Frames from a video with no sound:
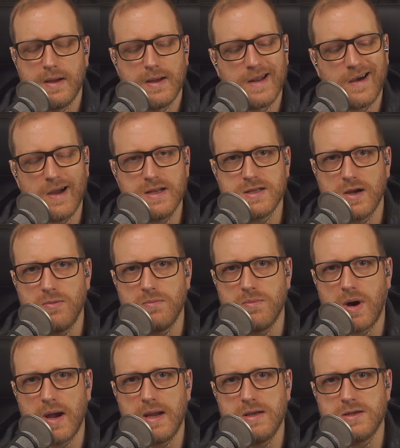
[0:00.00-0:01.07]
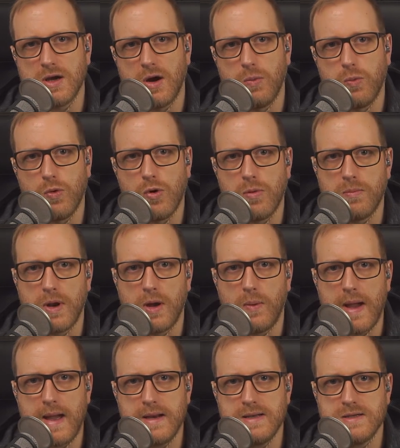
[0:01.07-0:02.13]
Now, I don't mind a warm low
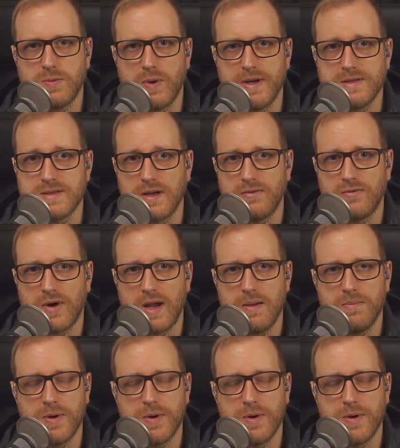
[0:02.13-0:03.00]
end when it's done right,